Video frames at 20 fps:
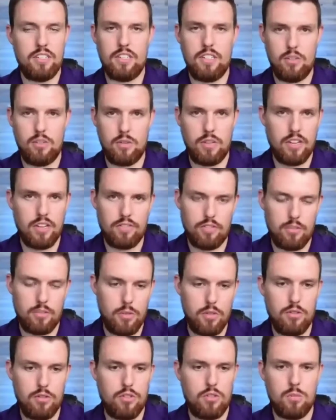that you get from
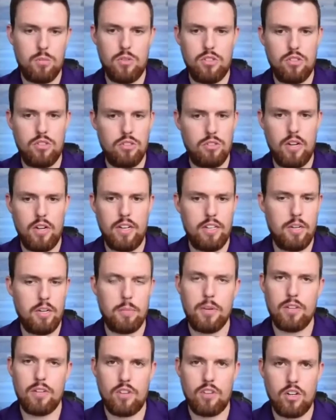YouTube would you end
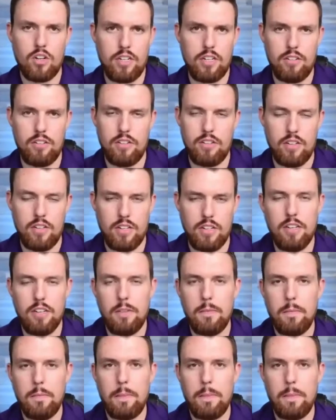up converting? Do you think?